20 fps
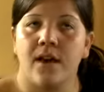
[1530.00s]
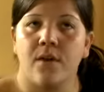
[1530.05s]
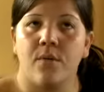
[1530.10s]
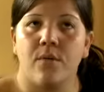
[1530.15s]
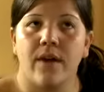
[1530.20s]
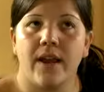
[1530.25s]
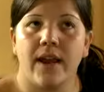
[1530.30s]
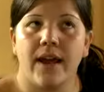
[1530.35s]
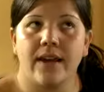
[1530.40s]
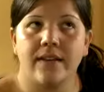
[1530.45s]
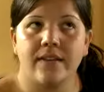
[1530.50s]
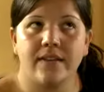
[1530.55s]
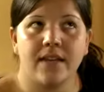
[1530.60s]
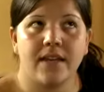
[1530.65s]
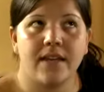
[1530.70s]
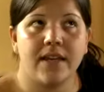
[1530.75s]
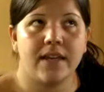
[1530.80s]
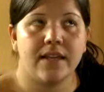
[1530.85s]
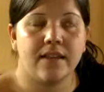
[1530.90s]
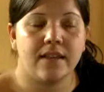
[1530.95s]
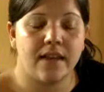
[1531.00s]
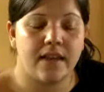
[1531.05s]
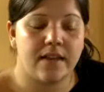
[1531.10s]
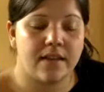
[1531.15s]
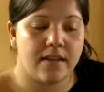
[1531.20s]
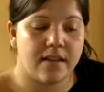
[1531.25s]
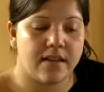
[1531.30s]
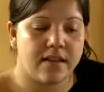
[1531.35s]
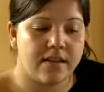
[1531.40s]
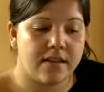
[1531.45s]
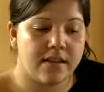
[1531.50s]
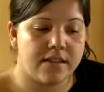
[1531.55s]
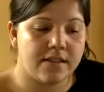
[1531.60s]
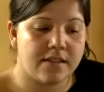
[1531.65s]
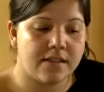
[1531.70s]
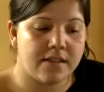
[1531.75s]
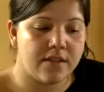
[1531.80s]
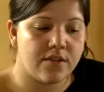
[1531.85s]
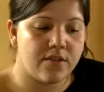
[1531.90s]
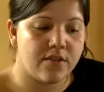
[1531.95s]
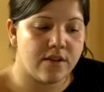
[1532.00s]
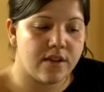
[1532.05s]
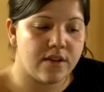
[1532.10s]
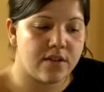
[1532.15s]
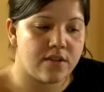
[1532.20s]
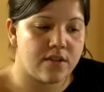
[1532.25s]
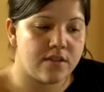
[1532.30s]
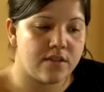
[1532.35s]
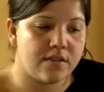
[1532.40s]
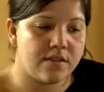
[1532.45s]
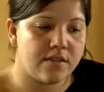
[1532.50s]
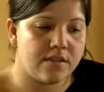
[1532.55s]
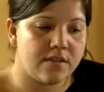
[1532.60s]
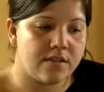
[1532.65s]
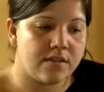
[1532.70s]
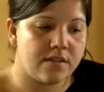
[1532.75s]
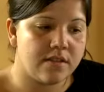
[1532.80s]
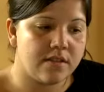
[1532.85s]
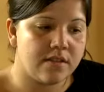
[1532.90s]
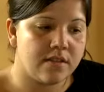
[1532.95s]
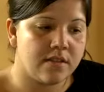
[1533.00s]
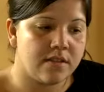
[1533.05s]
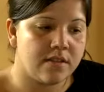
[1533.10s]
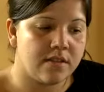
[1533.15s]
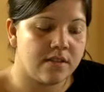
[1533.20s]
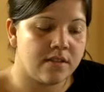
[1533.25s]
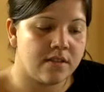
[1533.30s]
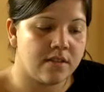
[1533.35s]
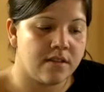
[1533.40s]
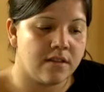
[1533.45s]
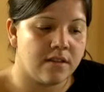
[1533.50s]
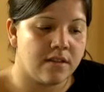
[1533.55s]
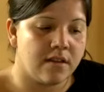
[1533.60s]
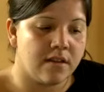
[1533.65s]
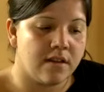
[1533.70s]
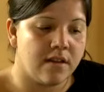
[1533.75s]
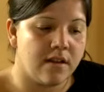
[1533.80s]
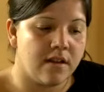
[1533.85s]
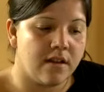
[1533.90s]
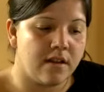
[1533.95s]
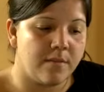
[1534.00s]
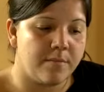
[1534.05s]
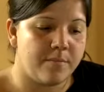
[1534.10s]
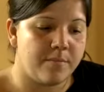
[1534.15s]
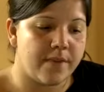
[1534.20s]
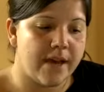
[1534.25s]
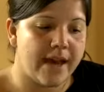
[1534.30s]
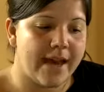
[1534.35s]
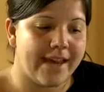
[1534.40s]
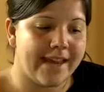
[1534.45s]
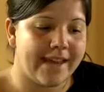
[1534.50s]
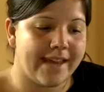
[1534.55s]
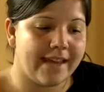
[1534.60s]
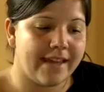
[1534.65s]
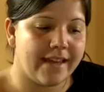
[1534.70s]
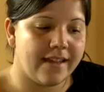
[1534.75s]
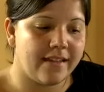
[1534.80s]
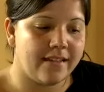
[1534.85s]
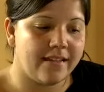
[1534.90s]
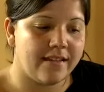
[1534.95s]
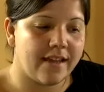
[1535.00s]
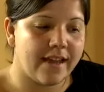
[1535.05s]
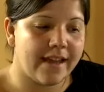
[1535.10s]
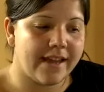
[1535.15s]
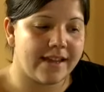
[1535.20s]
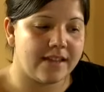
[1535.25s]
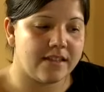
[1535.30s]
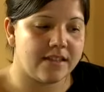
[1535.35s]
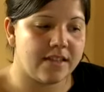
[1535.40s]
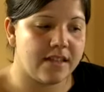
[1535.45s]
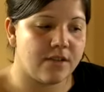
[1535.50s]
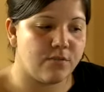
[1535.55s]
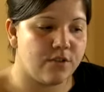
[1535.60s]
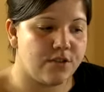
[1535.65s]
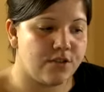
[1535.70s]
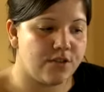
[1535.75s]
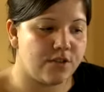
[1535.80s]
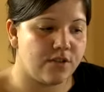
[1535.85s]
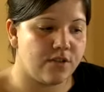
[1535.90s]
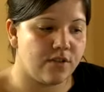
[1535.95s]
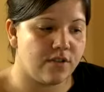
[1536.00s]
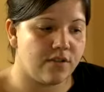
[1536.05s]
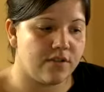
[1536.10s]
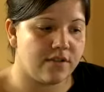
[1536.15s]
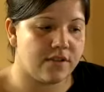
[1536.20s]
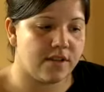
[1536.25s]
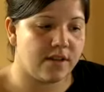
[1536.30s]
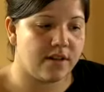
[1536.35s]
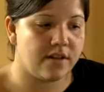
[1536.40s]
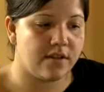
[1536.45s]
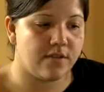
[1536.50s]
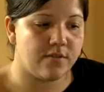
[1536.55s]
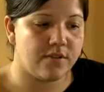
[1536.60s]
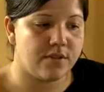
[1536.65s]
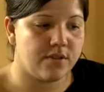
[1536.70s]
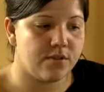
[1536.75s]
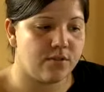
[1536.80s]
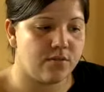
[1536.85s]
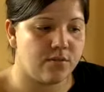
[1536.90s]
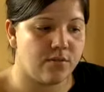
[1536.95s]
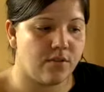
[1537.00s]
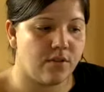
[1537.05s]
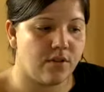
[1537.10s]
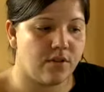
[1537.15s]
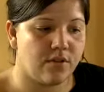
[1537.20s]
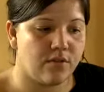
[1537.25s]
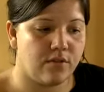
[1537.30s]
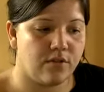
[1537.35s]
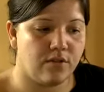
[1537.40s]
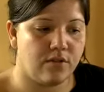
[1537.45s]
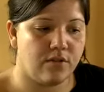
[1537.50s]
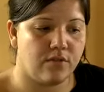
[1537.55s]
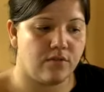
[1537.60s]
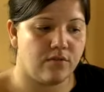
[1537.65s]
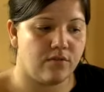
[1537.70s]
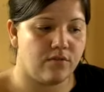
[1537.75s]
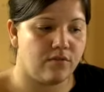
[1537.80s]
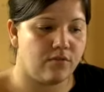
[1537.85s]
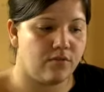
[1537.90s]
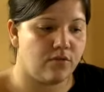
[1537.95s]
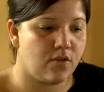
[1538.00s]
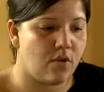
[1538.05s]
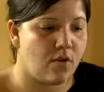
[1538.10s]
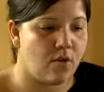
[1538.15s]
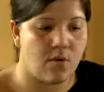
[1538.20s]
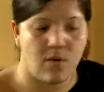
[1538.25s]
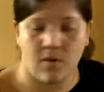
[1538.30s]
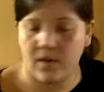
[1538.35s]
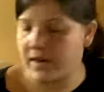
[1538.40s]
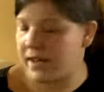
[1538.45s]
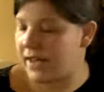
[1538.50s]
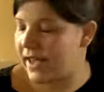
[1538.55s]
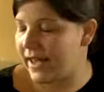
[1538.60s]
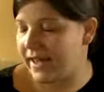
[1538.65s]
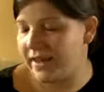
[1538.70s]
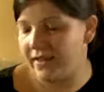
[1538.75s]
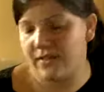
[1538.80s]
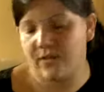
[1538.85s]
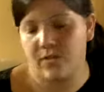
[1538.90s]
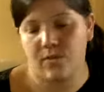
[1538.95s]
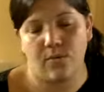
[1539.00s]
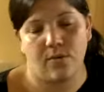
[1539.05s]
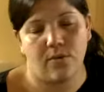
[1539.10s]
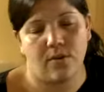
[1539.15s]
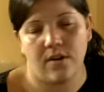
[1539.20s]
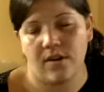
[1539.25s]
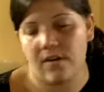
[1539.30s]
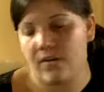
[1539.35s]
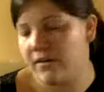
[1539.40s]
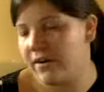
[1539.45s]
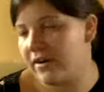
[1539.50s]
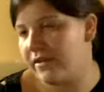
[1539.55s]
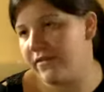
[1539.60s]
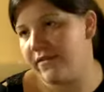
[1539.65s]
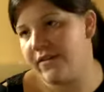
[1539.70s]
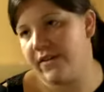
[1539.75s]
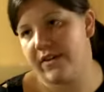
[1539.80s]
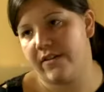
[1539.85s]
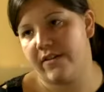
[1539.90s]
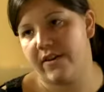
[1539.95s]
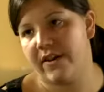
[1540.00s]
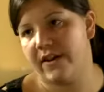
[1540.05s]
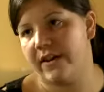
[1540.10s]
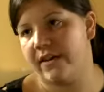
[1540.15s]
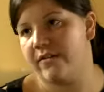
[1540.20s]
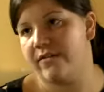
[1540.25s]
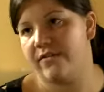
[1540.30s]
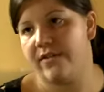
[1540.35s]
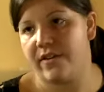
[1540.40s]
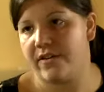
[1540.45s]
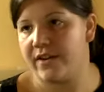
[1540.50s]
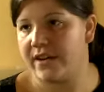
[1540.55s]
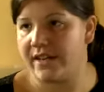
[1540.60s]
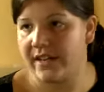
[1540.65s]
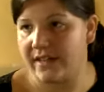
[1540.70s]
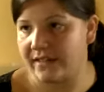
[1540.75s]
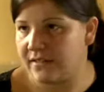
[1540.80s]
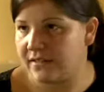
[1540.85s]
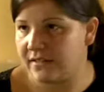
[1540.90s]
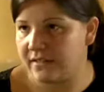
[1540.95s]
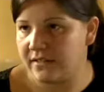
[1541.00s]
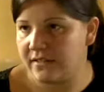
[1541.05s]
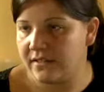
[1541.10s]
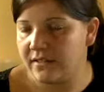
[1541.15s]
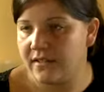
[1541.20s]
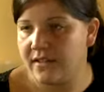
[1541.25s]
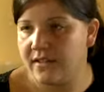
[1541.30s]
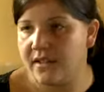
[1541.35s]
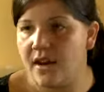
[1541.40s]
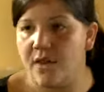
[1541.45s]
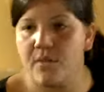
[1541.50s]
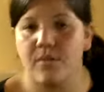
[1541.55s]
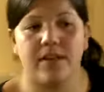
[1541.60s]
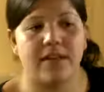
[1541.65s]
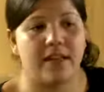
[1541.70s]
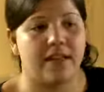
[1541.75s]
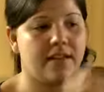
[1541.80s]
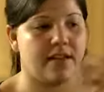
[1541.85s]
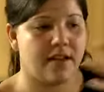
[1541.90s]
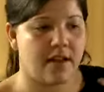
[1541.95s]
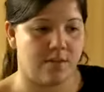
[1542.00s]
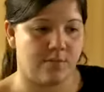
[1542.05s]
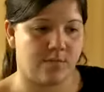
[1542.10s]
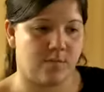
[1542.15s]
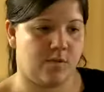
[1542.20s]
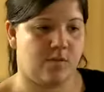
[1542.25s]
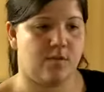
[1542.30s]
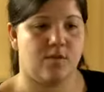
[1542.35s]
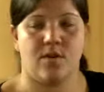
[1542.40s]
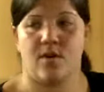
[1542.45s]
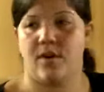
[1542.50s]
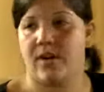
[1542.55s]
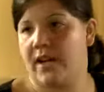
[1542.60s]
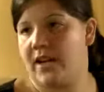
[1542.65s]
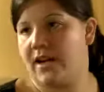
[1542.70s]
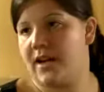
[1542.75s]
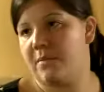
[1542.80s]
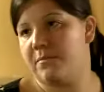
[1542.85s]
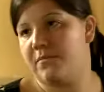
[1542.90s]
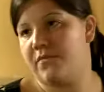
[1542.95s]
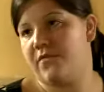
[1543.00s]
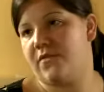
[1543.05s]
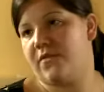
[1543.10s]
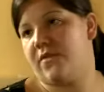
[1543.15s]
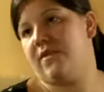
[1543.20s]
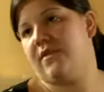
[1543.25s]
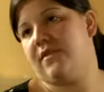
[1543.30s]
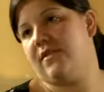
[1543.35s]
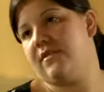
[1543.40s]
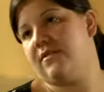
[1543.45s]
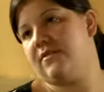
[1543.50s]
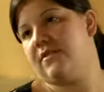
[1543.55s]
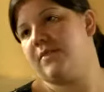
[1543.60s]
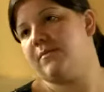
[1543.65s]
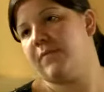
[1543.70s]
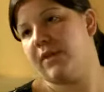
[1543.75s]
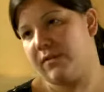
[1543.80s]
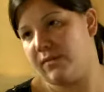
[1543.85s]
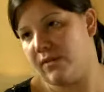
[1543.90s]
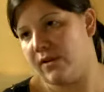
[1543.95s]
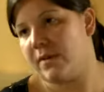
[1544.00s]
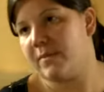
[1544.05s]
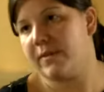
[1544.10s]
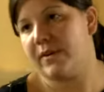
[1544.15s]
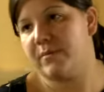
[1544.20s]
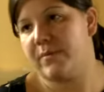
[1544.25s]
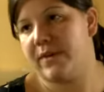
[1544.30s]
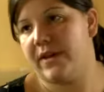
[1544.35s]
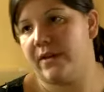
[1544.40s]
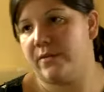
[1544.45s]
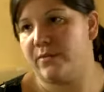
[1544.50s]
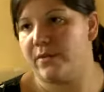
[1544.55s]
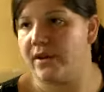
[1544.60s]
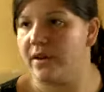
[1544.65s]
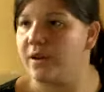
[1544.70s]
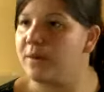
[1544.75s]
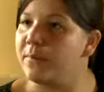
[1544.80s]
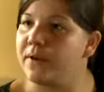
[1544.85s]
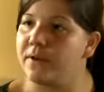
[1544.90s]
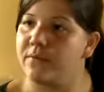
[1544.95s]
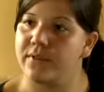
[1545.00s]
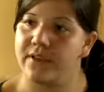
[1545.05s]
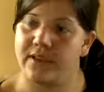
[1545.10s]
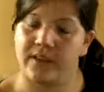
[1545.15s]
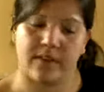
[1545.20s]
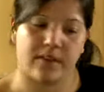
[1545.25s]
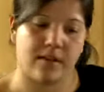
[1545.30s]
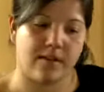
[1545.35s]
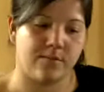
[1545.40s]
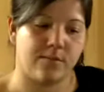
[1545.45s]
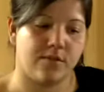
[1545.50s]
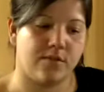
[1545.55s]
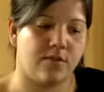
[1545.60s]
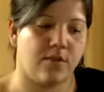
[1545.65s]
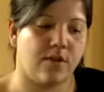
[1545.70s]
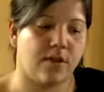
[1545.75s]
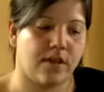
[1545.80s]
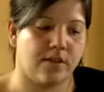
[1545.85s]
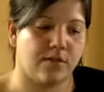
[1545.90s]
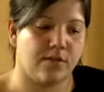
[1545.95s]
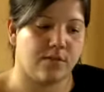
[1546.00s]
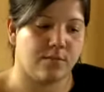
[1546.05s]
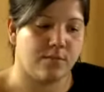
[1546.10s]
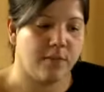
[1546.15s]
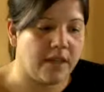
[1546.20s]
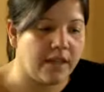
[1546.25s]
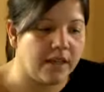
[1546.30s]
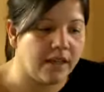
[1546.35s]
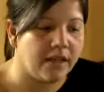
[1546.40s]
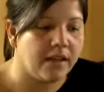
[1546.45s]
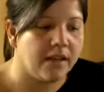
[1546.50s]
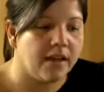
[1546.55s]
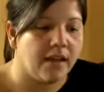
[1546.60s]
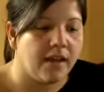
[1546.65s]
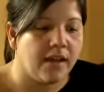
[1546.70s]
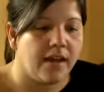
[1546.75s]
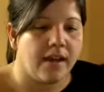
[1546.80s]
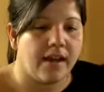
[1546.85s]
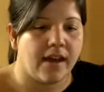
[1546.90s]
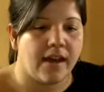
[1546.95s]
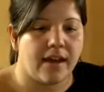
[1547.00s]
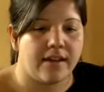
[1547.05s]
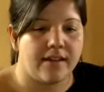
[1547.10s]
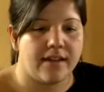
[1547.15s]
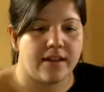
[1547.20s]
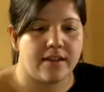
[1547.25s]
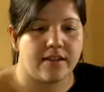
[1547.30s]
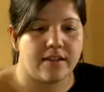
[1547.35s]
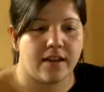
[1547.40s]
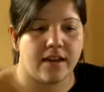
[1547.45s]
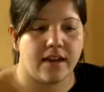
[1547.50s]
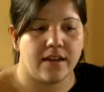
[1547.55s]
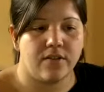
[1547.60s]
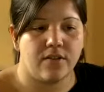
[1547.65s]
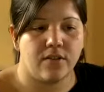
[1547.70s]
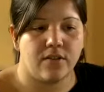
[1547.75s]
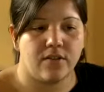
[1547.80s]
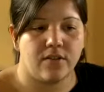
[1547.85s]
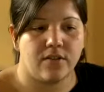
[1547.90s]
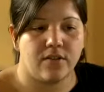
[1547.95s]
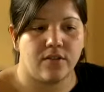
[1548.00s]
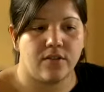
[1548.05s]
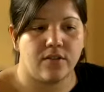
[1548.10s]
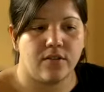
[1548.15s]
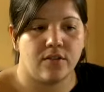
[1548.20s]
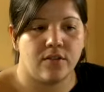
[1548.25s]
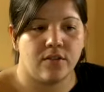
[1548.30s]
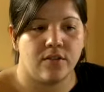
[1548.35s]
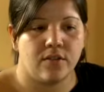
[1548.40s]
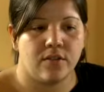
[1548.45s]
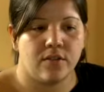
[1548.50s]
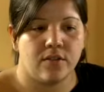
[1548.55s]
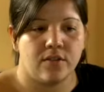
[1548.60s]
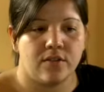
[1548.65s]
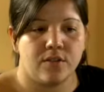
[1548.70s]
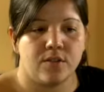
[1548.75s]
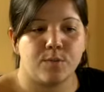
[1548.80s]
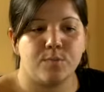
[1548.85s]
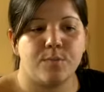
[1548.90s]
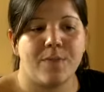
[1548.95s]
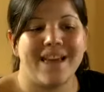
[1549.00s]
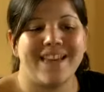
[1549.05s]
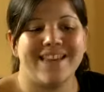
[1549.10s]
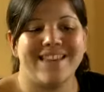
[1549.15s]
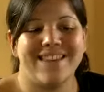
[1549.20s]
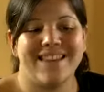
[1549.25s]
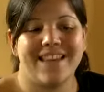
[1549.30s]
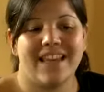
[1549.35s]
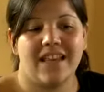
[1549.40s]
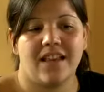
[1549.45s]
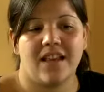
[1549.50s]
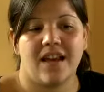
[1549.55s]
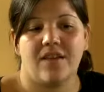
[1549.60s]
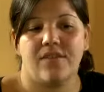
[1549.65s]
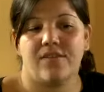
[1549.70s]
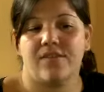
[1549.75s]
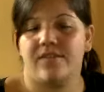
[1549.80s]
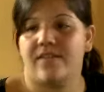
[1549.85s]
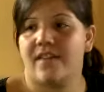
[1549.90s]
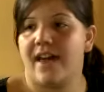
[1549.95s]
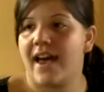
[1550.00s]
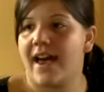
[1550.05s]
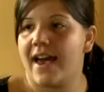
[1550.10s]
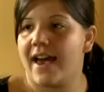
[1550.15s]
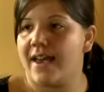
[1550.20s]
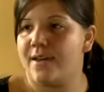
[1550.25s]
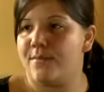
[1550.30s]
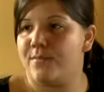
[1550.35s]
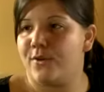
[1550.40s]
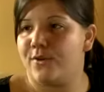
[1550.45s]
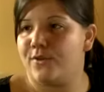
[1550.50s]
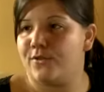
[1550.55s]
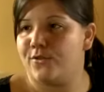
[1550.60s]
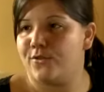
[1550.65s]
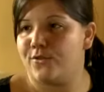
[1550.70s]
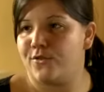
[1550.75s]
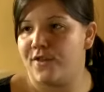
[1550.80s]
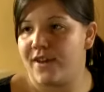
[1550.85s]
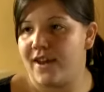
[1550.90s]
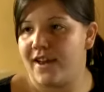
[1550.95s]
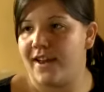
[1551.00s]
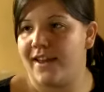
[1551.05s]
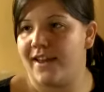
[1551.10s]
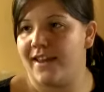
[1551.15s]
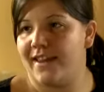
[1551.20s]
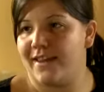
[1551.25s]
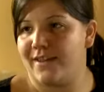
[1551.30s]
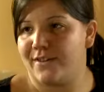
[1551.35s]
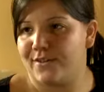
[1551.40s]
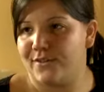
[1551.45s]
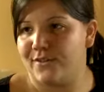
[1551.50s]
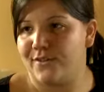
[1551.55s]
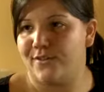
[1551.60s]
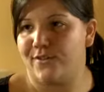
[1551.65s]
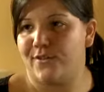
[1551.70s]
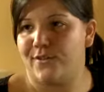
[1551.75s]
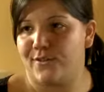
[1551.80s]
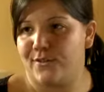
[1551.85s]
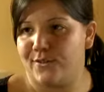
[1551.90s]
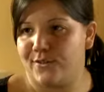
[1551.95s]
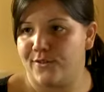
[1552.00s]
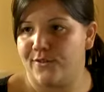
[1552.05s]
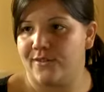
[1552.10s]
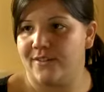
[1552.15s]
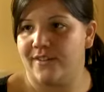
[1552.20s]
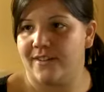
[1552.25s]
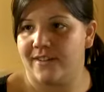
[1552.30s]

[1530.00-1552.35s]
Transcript: Well, I think in these situations, I can see which students are the ones who don't talk at all or very, very little when it comes to talking up front. So I'm not talking about pair work, but when it comes to talking to me. And I think I don't spend enough time on trying to